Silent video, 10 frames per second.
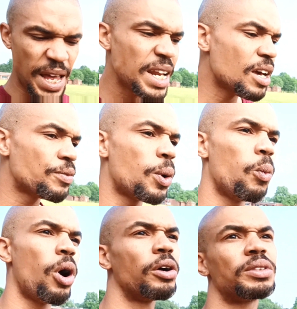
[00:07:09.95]
any of the
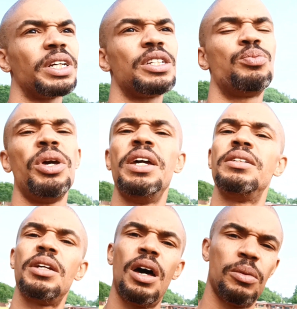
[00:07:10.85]
work that is
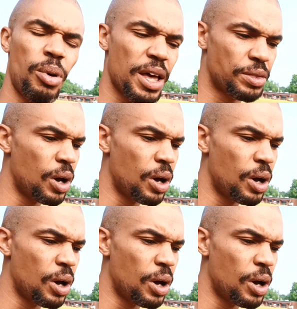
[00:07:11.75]
being done by